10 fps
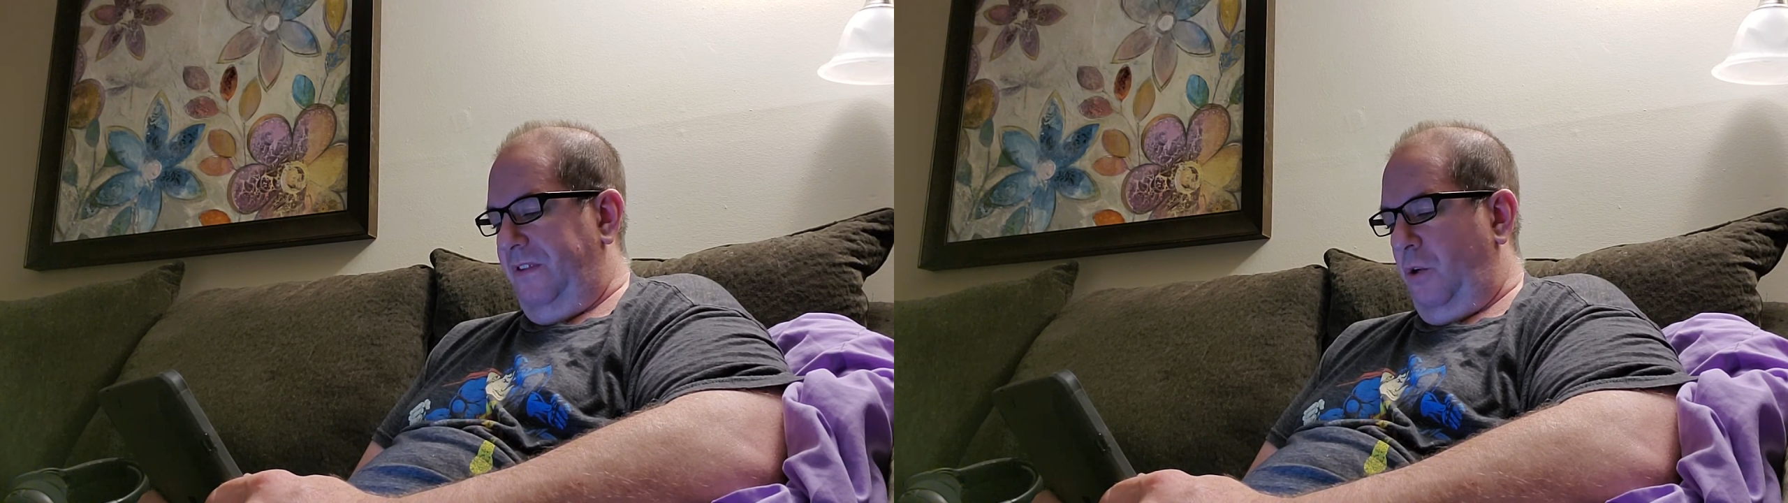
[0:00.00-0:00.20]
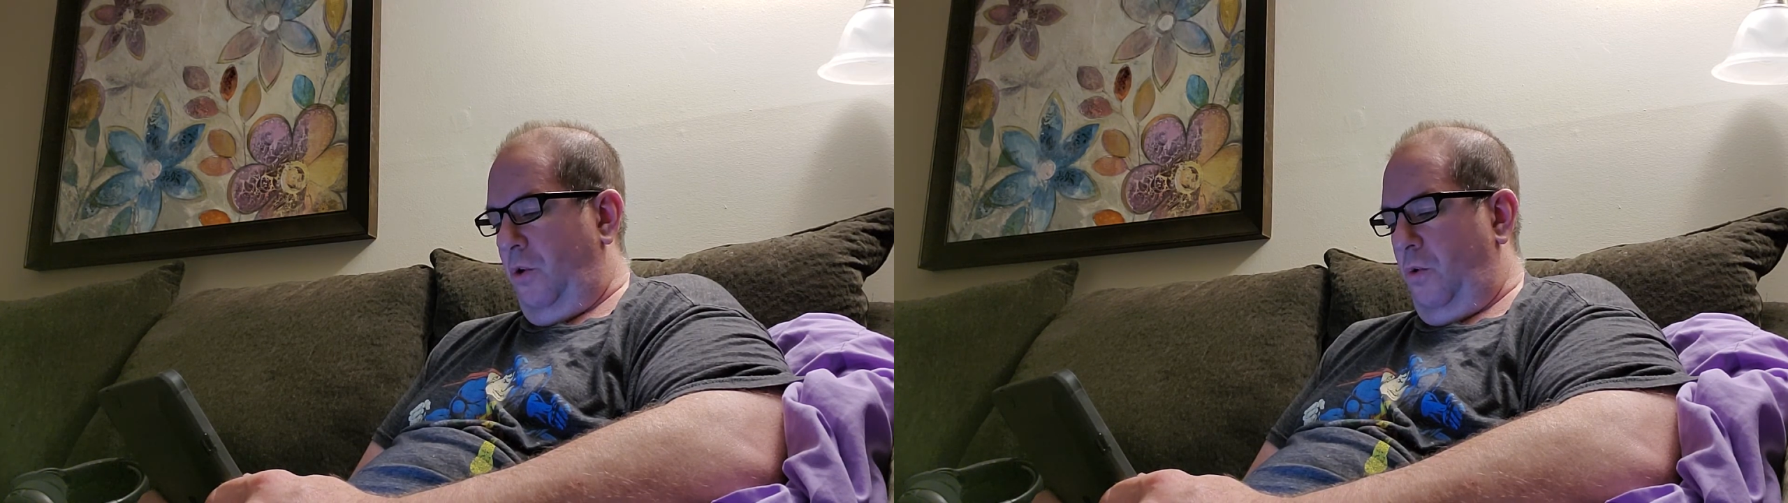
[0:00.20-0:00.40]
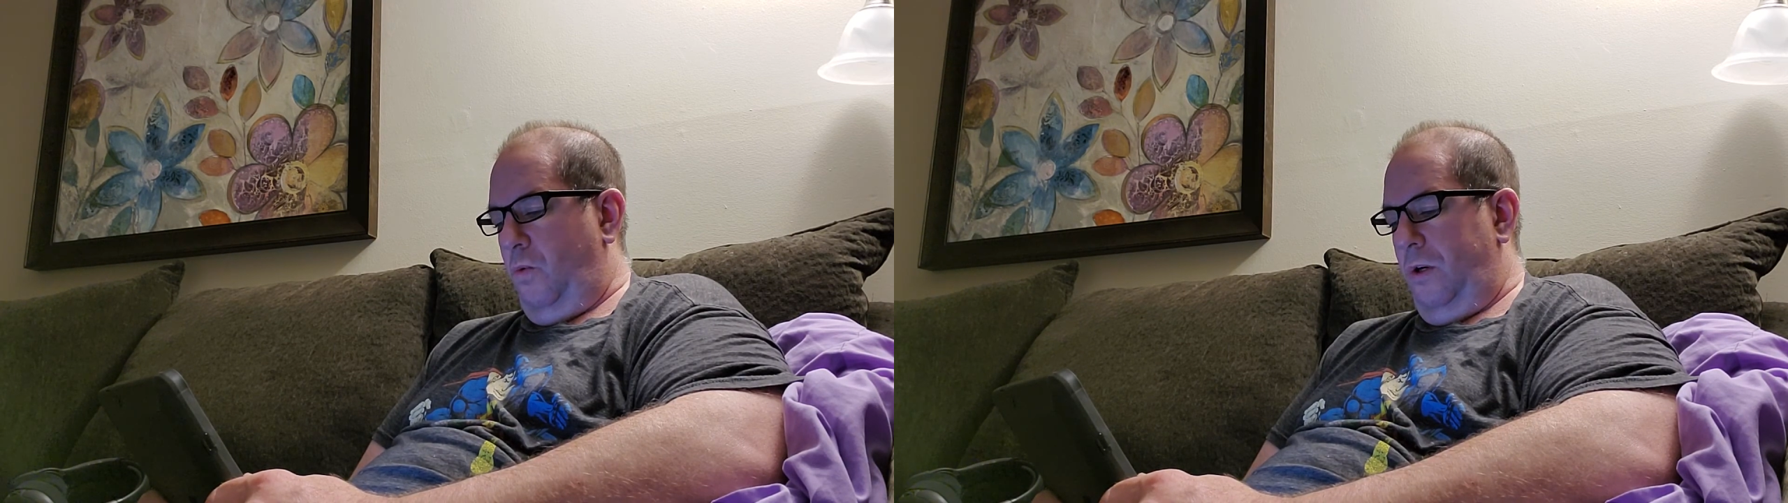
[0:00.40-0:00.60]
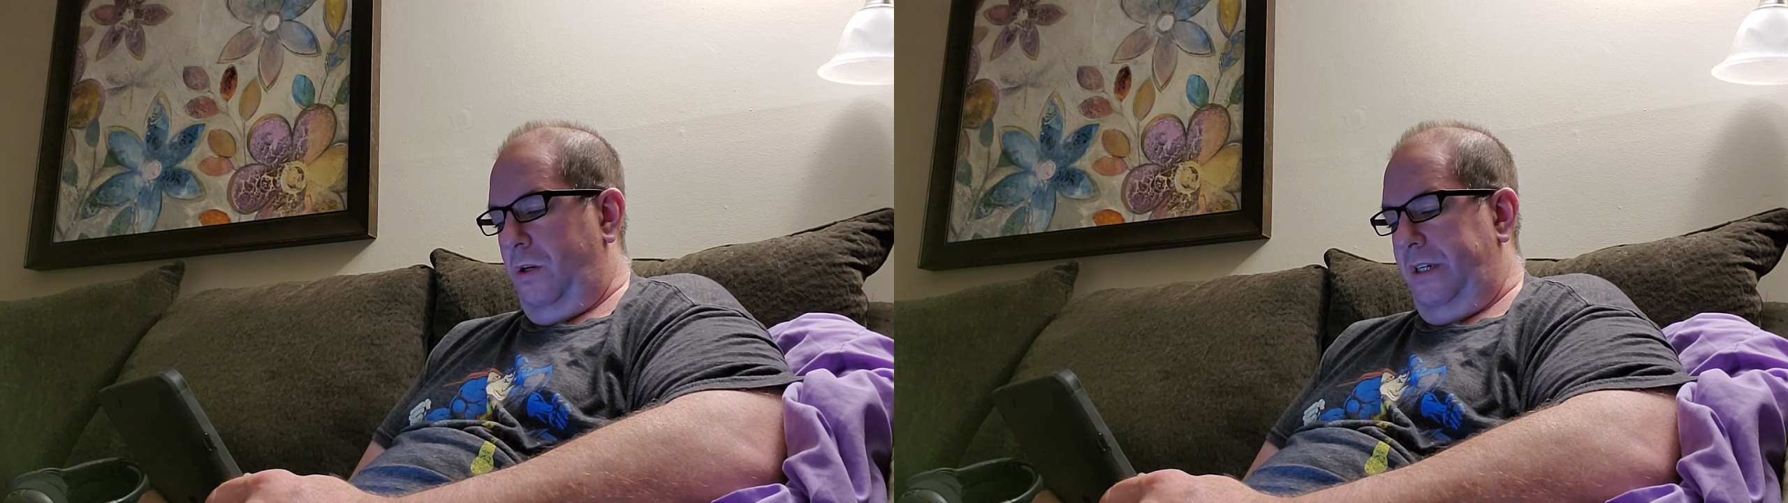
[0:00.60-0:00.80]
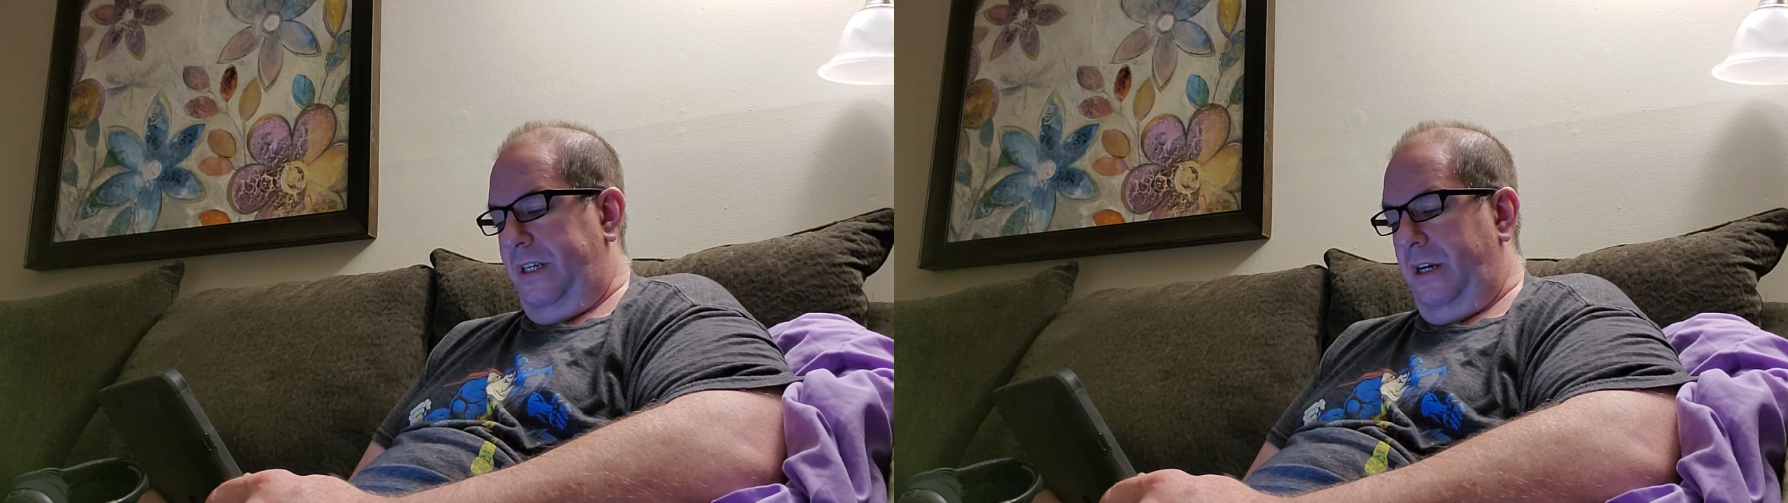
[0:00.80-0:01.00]
the whole
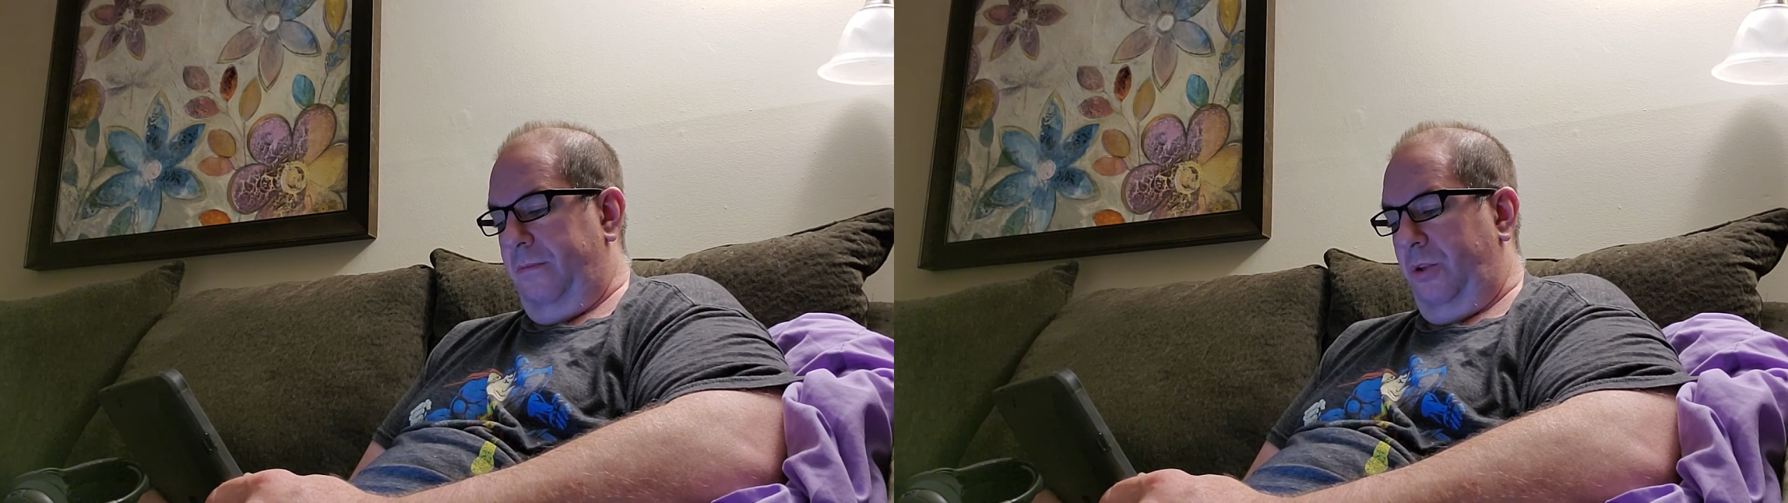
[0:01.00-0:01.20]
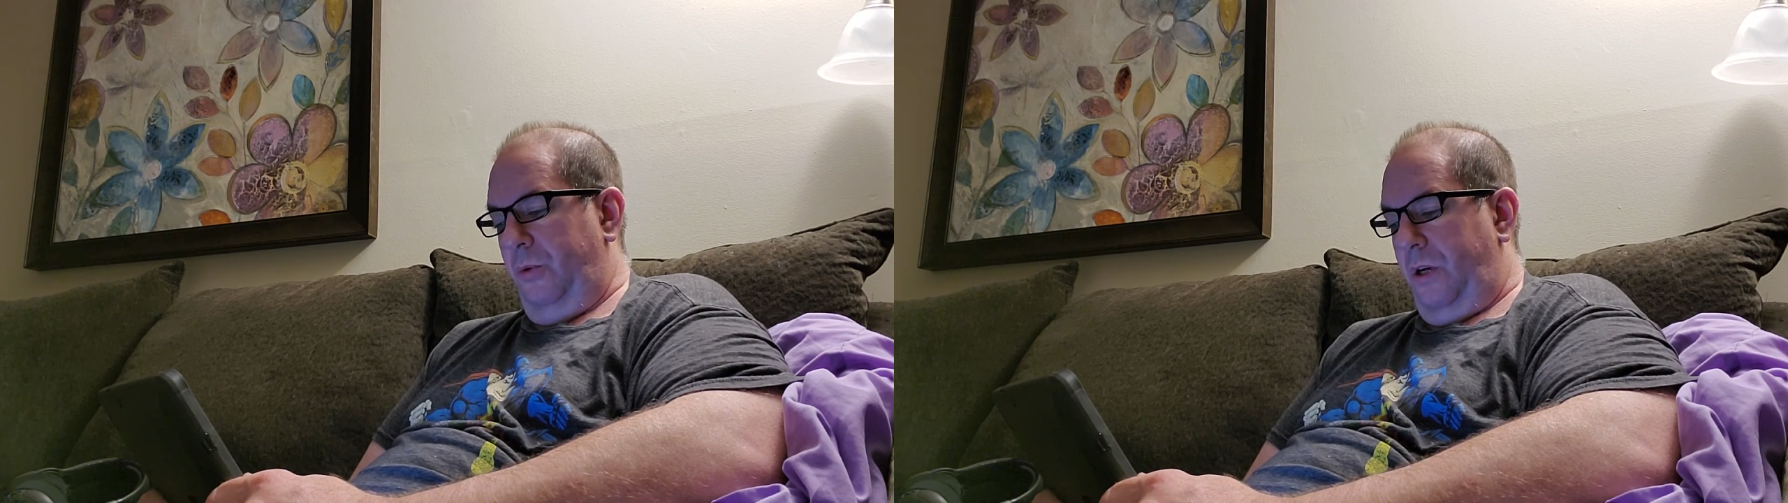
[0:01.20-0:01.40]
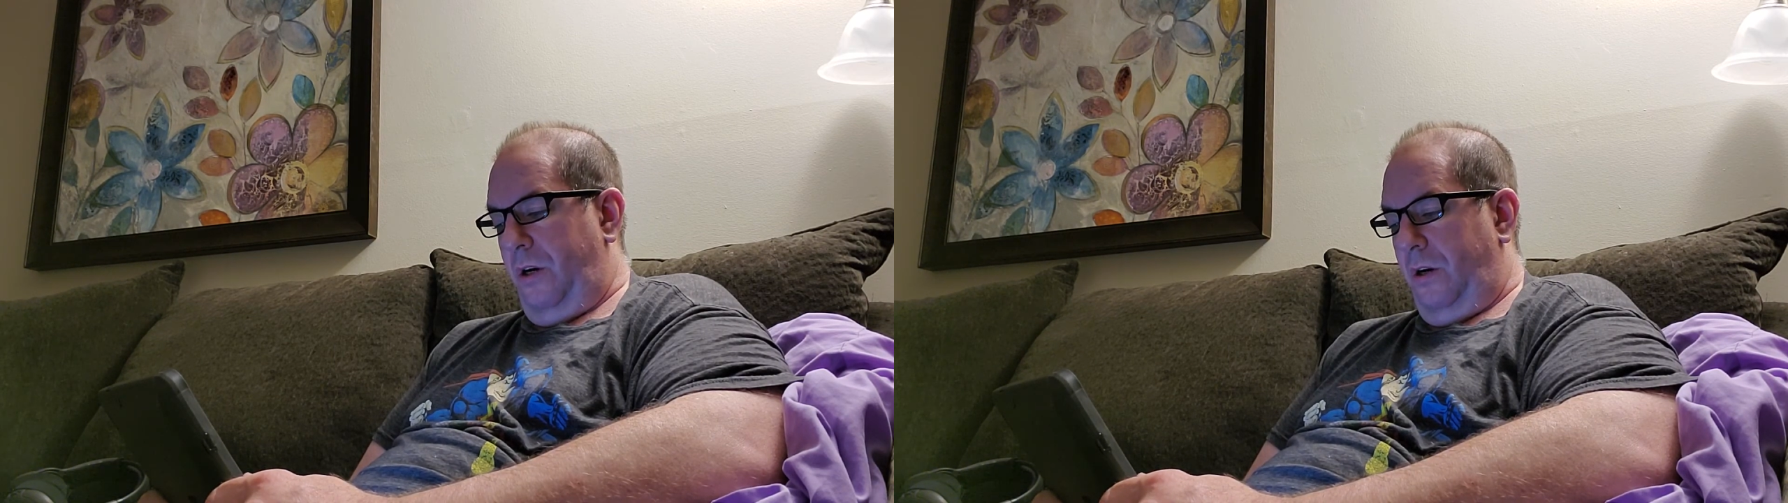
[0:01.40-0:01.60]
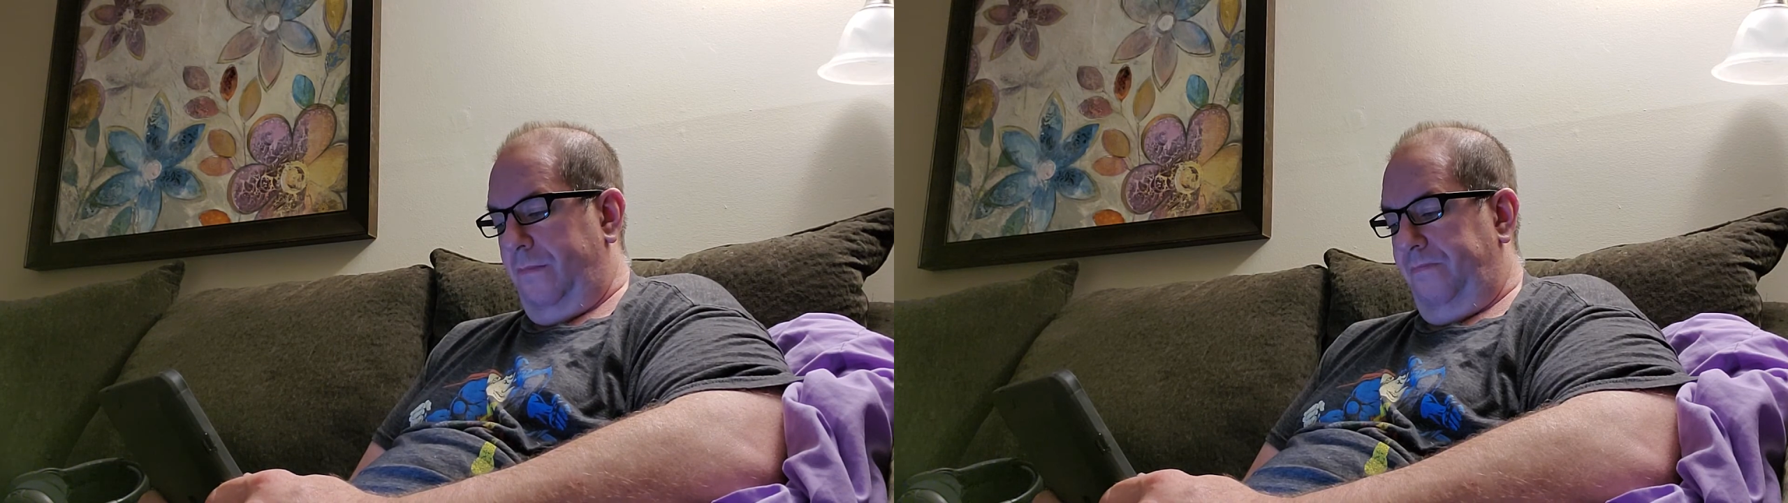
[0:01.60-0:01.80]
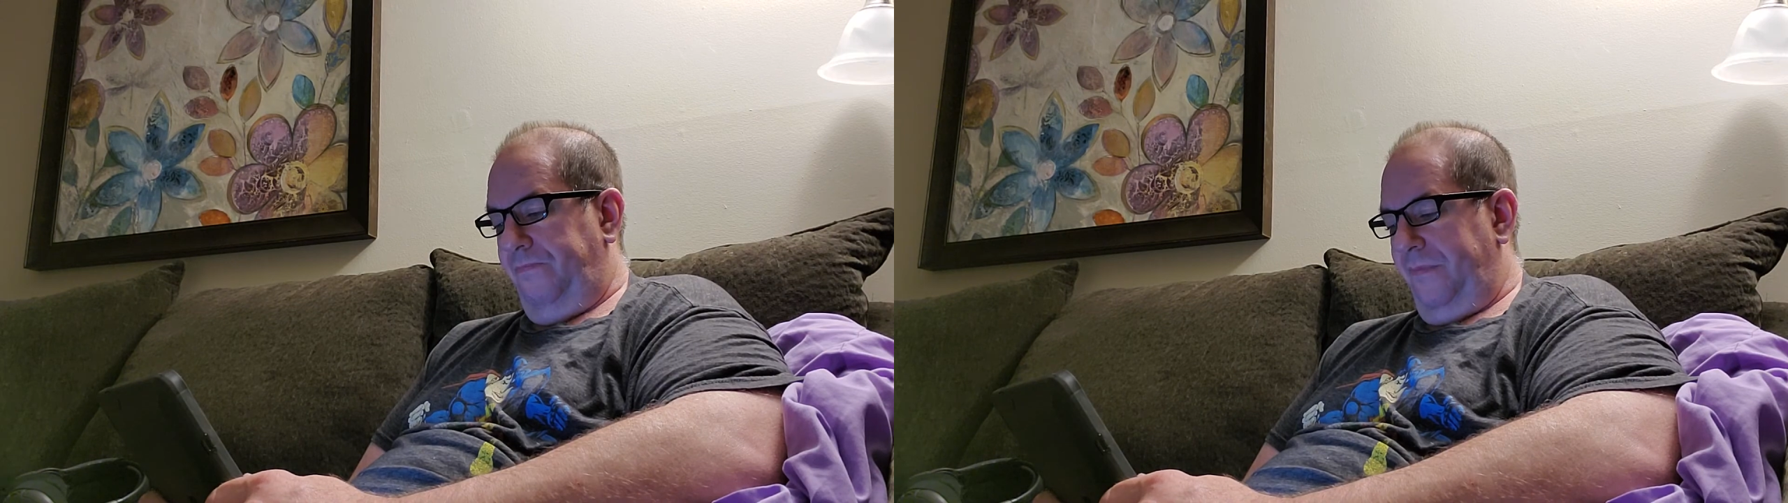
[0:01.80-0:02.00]
world had come to a halt.